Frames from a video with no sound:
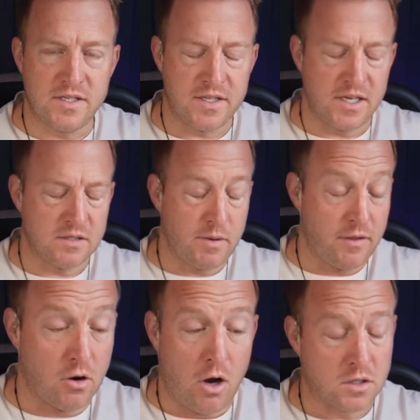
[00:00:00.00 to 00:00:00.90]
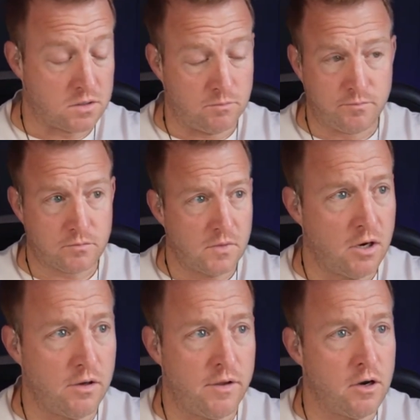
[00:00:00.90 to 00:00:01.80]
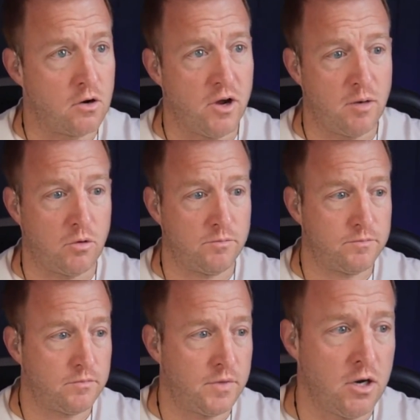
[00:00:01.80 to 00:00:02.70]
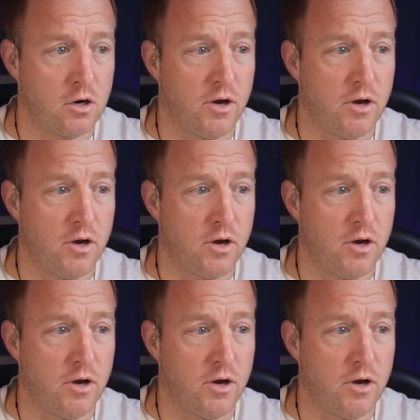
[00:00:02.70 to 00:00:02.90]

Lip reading: these things, man, they're awesome. They're incredible. They're